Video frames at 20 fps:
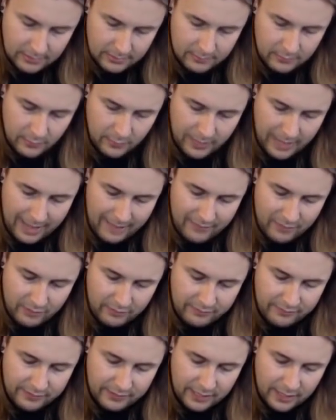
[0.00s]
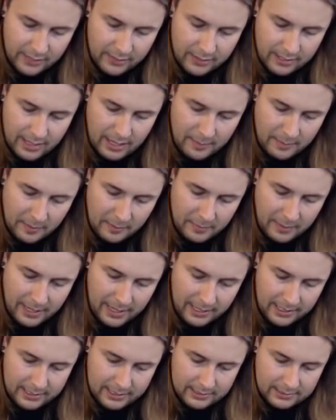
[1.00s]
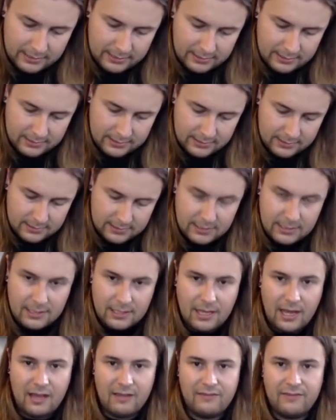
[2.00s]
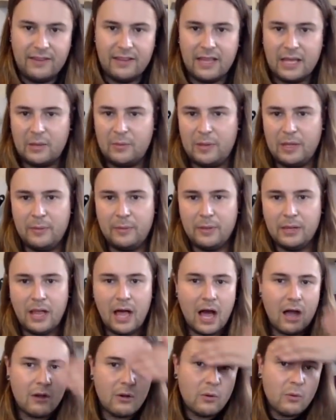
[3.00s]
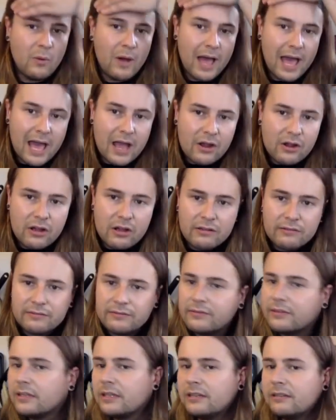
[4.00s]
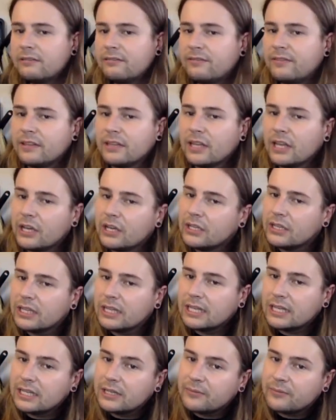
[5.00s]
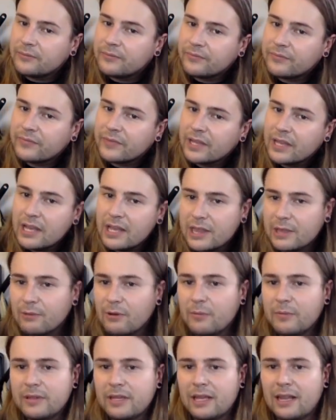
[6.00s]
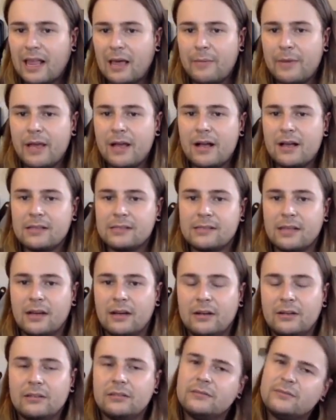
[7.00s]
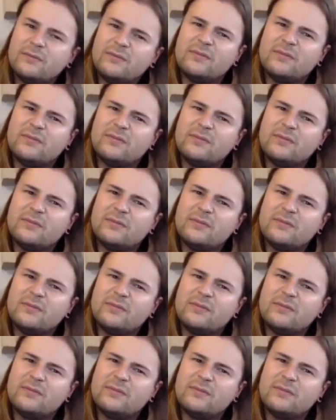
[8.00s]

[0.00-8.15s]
But we have got Falola coming back. I feel like people are aware of Falola. The one with the clammy arsehole.